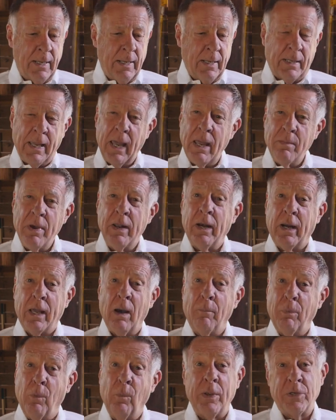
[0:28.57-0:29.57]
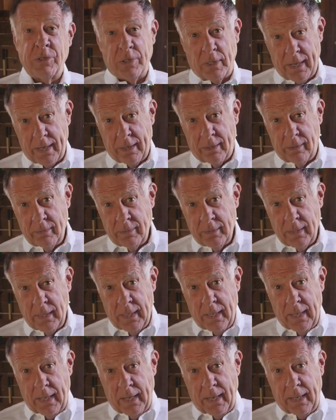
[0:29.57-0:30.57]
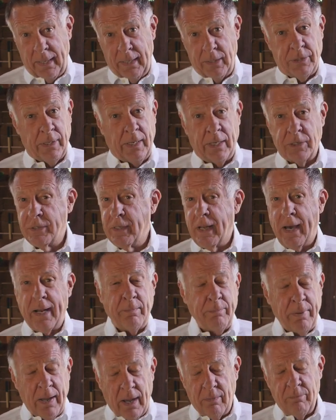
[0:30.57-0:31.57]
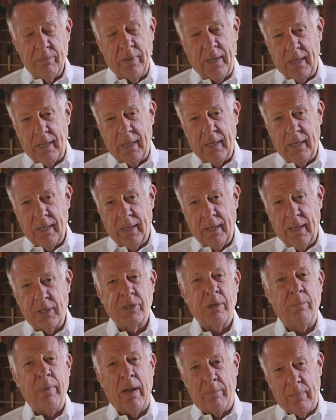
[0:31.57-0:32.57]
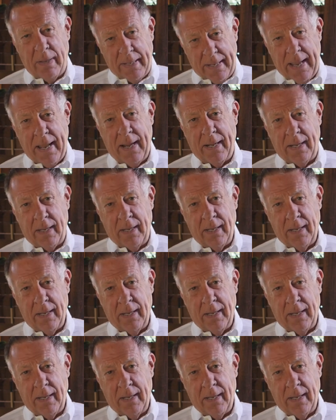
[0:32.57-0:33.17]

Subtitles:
came in a couple weeks later and he said, it's not about me, it's about my daddy.